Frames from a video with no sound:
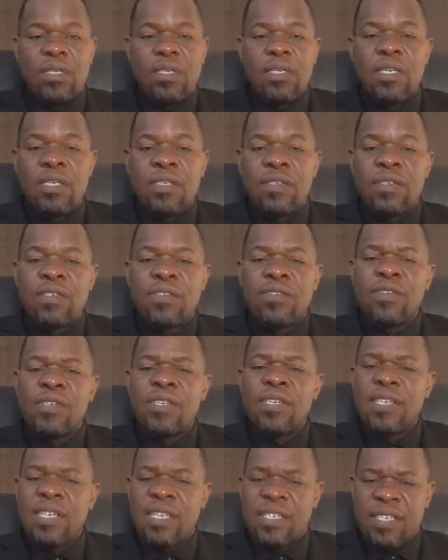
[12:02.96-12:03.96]
Is this really
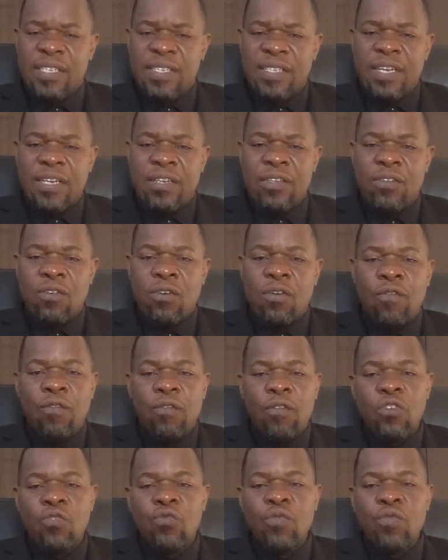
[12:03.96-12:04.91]
necessary? Of course,